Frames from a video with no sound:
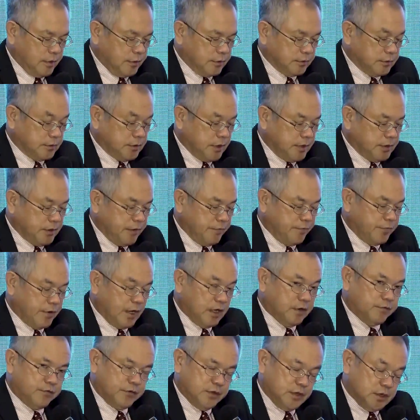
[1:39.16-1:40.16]

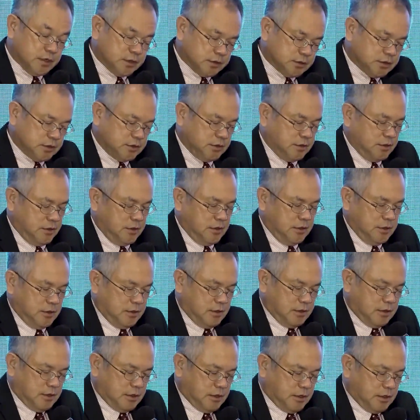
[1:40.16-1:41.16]
35 years,
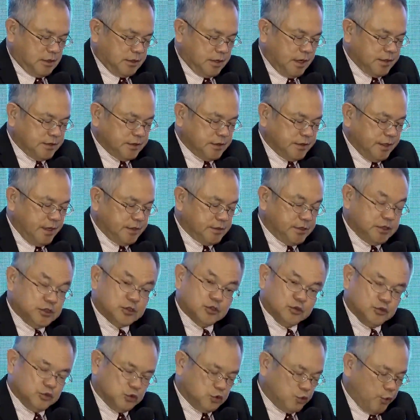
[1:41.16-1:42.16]
1980
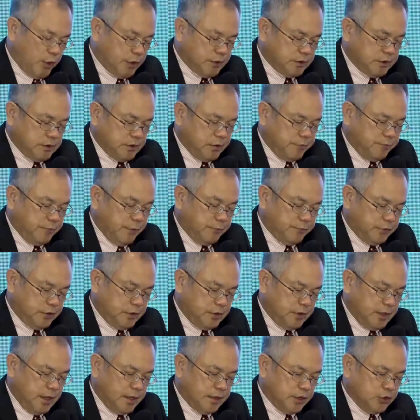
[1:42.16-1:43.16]
to
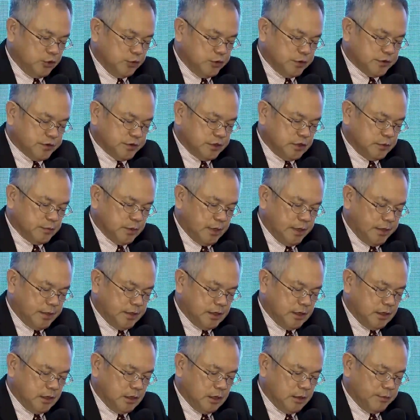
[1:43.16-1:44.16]
2015, at the University
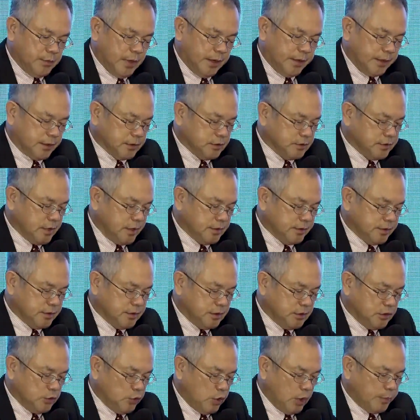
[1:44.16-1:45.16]
Malaya Medical
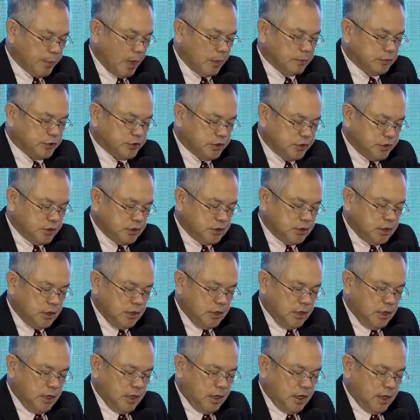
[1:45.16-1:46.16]
Center, UMMC,
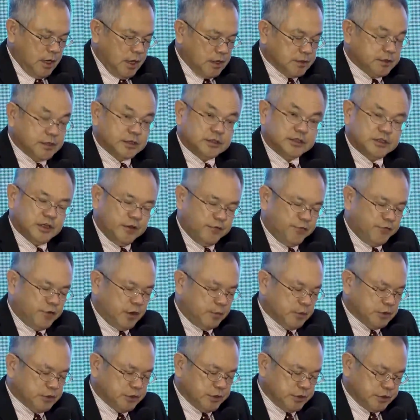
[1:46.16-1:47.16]
as a chief
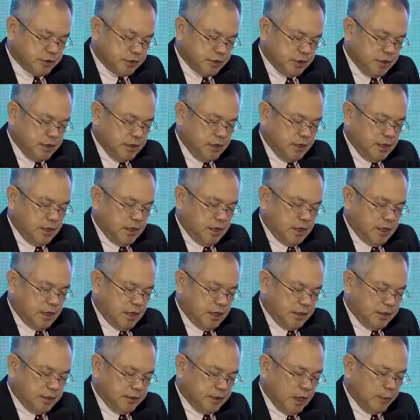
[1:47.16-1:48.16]
pharmacist
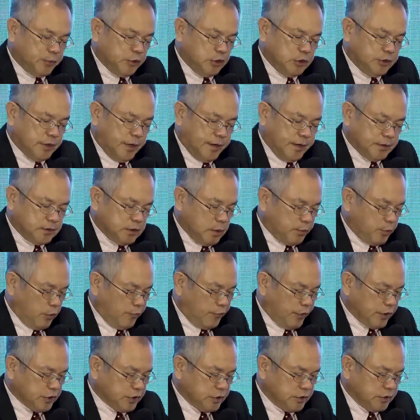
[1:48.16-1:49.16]
and a deputy director
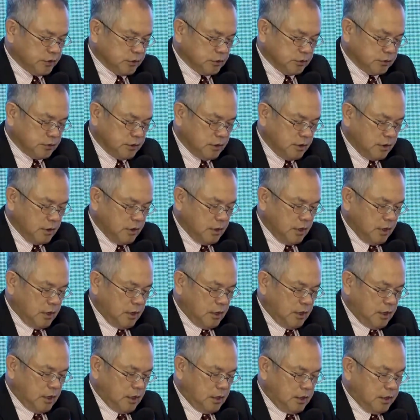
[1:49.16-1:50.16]
professional.
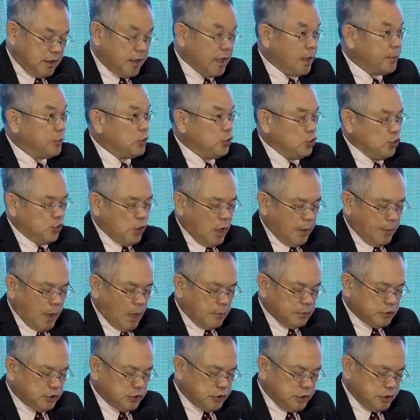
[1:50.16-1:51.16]
He helped
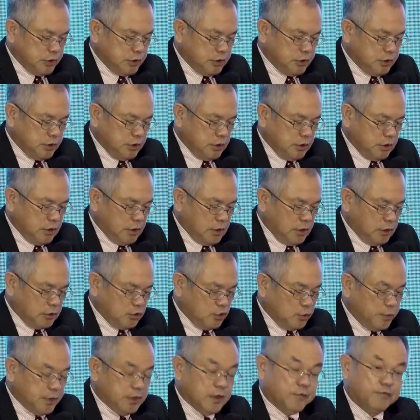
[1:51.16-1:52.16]

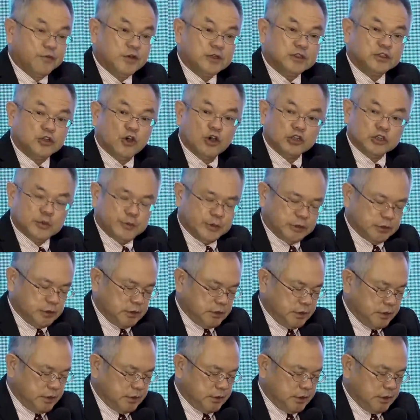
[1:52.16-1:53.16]
UMMC to be the first
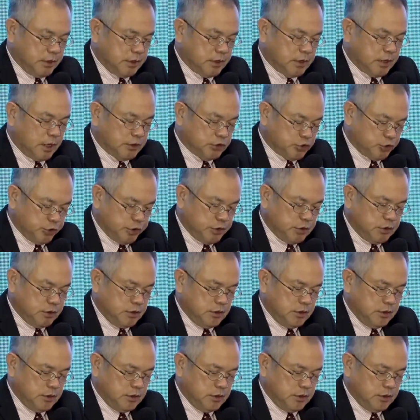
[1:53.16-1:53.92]
hospital in the country